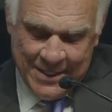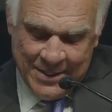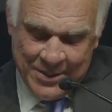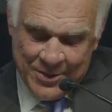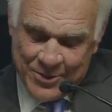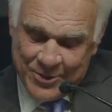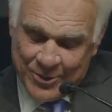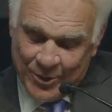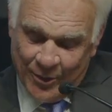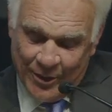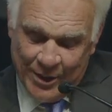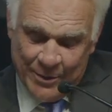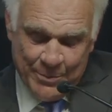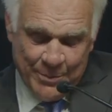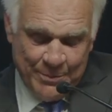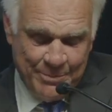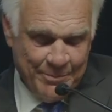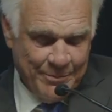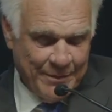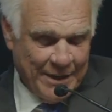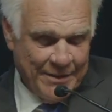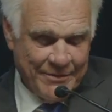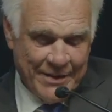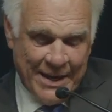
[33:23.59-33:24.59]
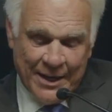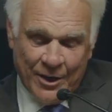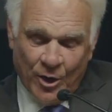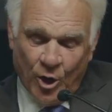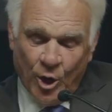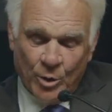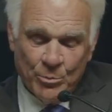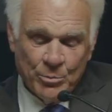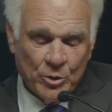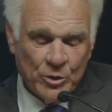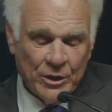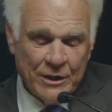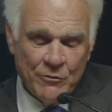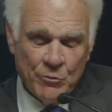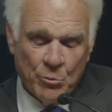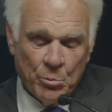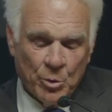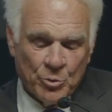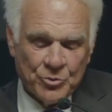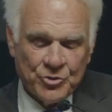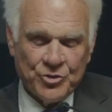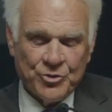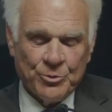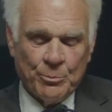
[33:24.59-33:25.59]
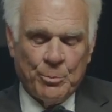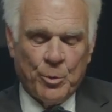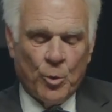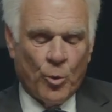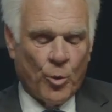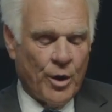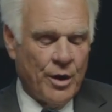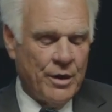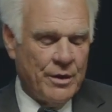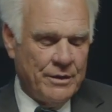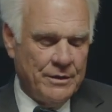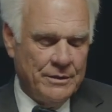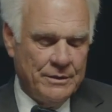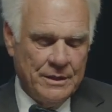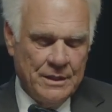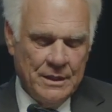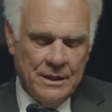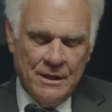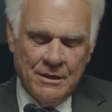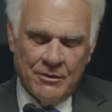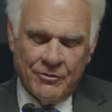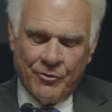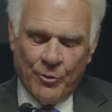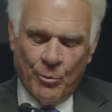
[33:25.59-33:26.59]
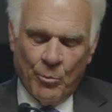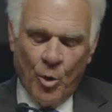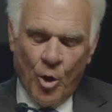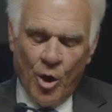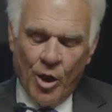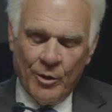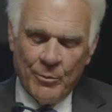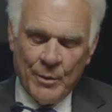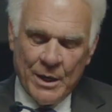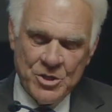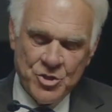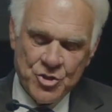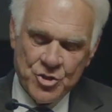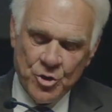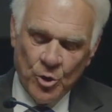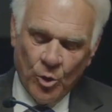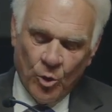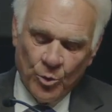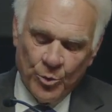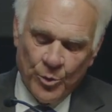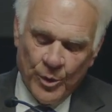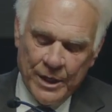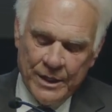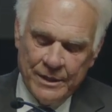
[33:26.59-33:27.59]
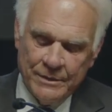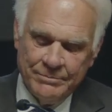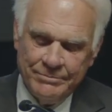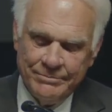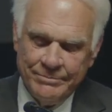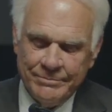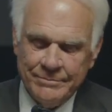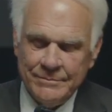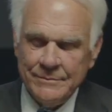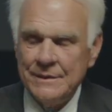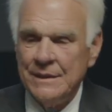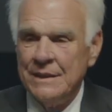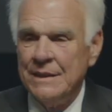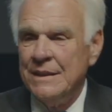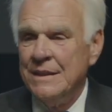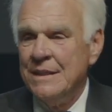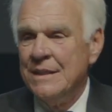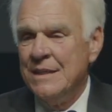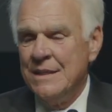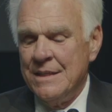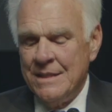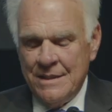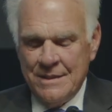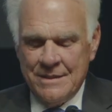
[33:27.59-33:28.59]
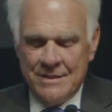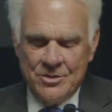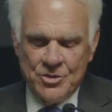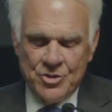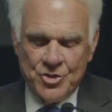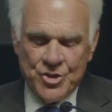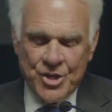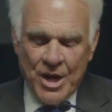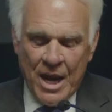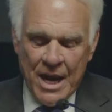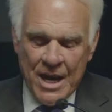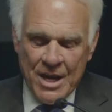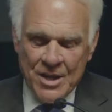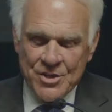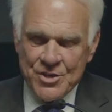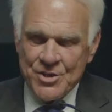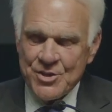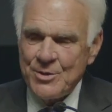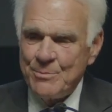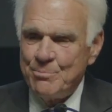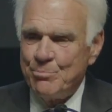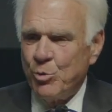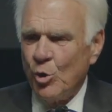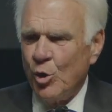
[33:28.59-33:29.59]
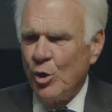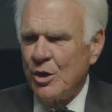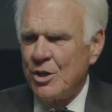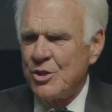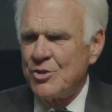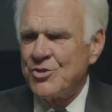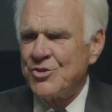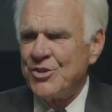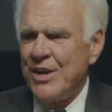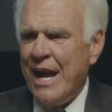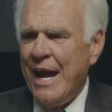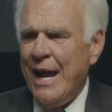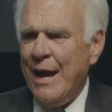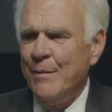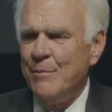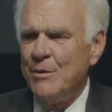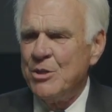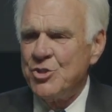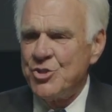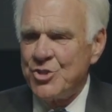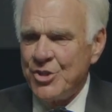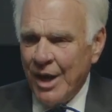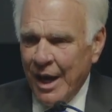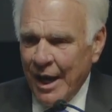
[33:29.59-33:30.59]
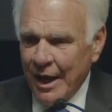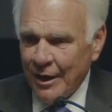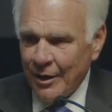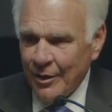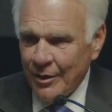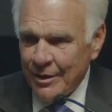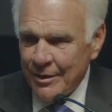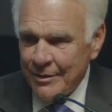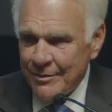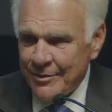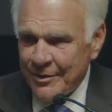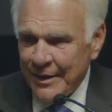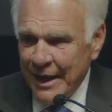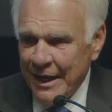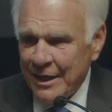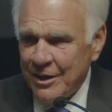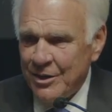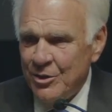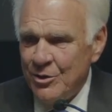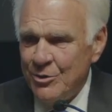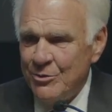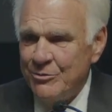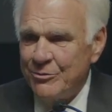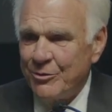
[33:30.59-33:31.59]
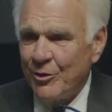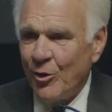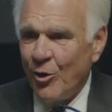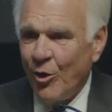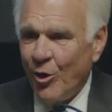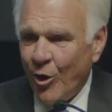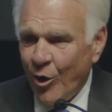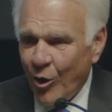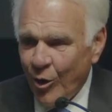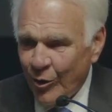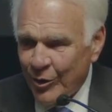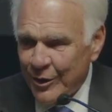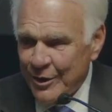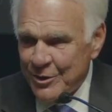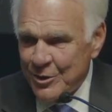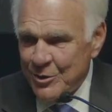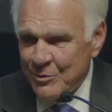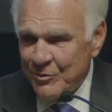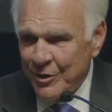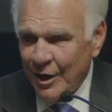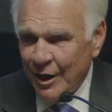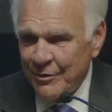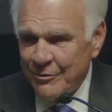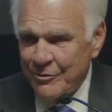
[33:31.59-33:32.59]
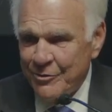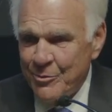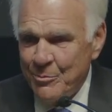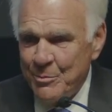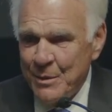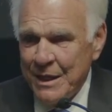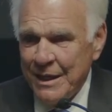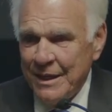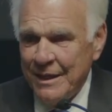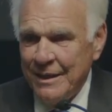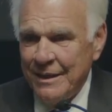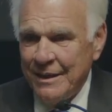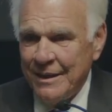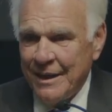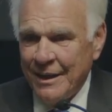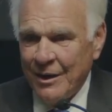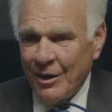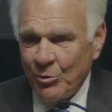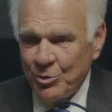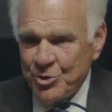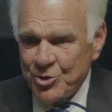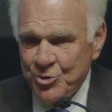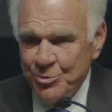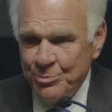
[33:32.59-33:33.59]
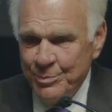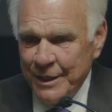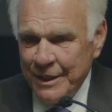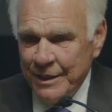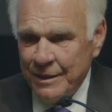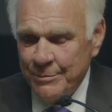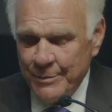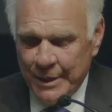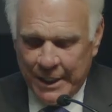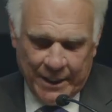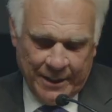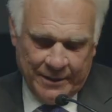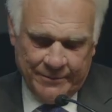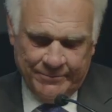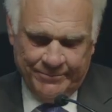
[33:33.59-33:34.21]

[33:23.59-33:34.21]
So I've had unbelievable support from all of my children. Chase, Brooke, Sam, and Chandler, thank you for all that you've done for me and what you mean to me.